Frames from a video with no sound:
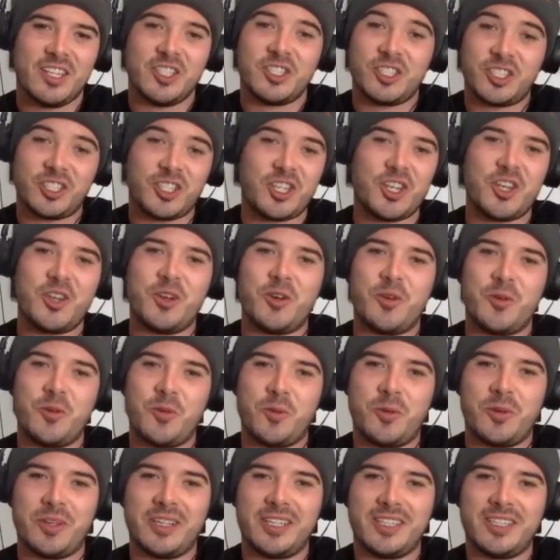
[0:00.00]

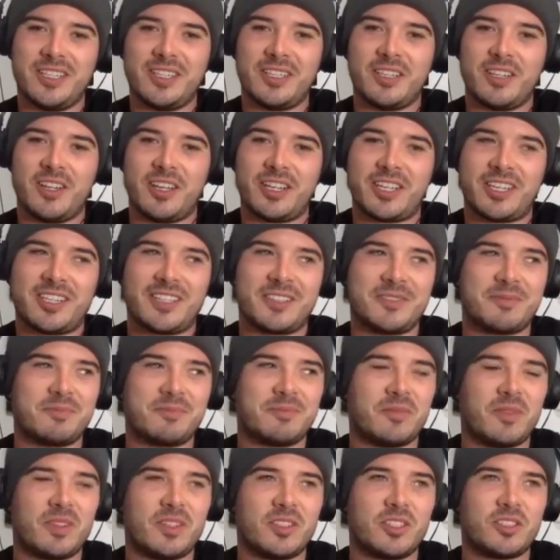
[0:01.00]
to like
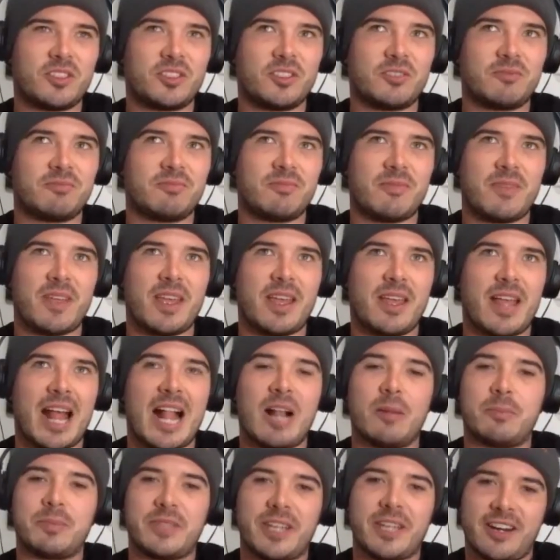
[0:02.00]

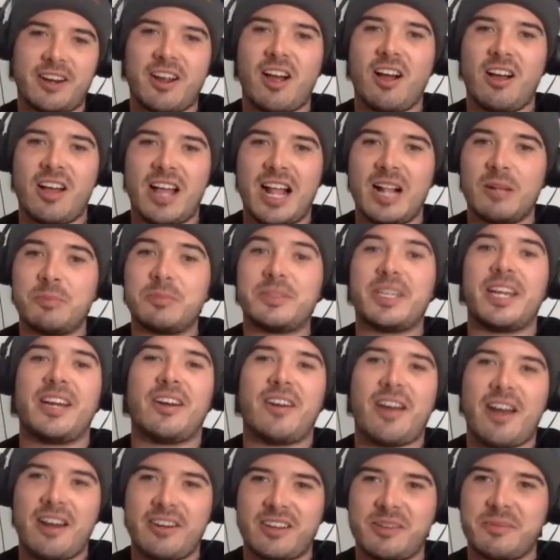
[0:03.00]
help their
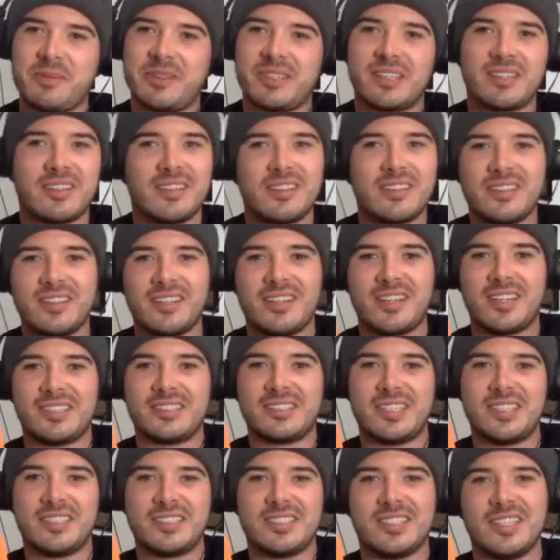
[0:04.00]
argument in that
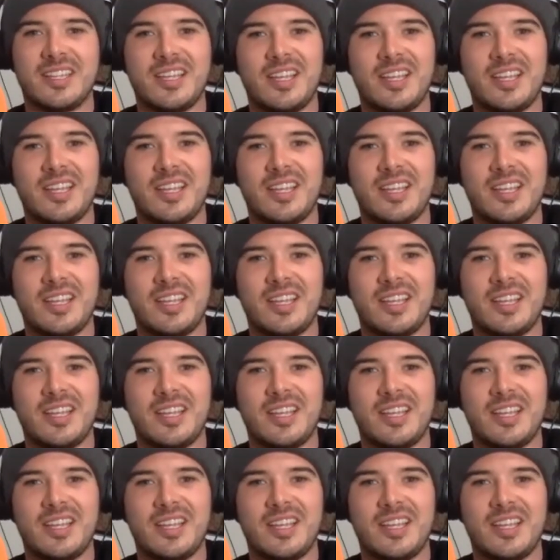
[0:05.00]
sense.